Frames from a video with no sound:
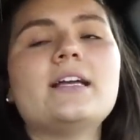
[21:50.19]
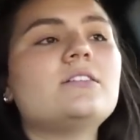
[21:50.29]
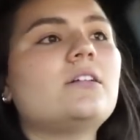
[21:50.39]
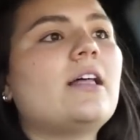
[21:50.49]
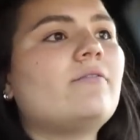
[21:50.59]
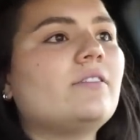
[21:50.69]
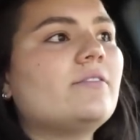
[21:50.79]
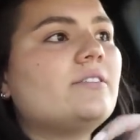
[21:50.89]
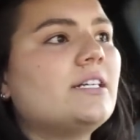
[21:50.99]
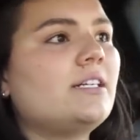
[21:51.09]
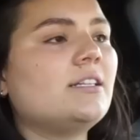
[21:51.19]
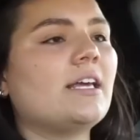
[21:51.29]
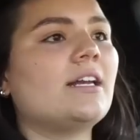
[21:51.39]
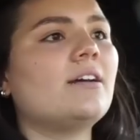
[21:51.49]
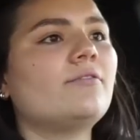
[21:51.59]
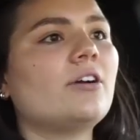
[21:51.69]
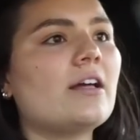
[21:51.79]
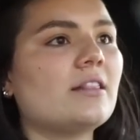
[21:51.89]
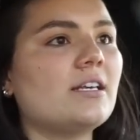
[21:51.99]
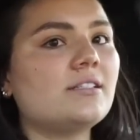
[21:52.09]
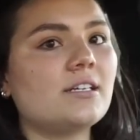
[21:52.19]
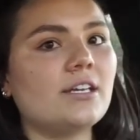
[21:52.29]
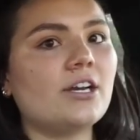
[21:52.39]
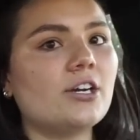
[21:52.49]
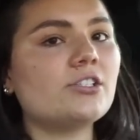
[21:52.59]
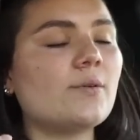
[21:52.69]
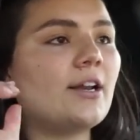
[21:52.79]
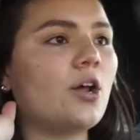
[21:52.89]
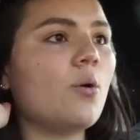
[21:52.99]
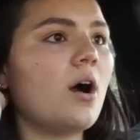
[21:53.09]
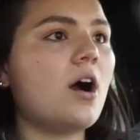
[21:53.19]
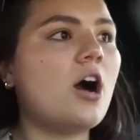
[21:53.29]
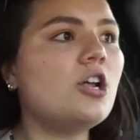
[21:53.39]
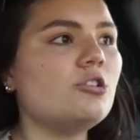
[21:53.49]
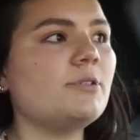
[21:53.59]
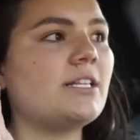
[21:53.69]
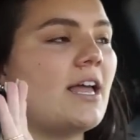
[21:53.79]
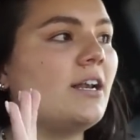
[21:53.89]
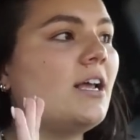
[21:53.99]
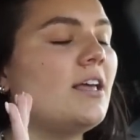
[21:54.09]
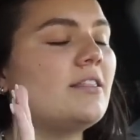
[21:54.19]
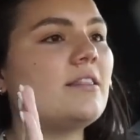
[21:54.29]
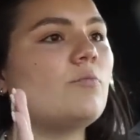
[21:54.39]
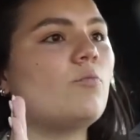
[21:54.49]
until I've lived in Atlanta for at least a year so I know 100%